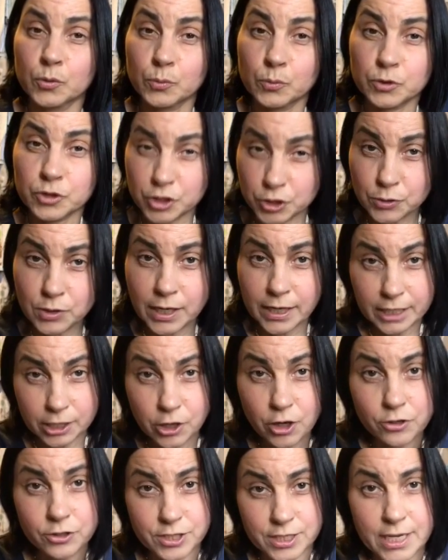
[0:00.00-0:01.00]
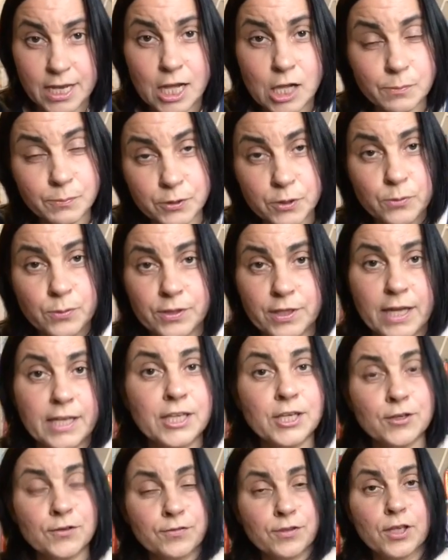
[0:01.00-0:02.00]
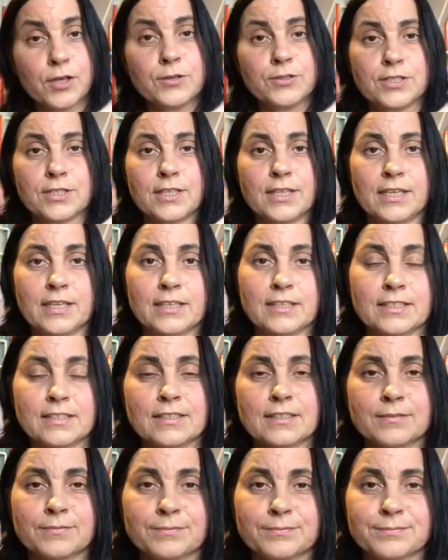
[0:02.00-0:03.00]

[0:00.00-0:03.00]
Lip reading: Would you like God to help you with any of those things?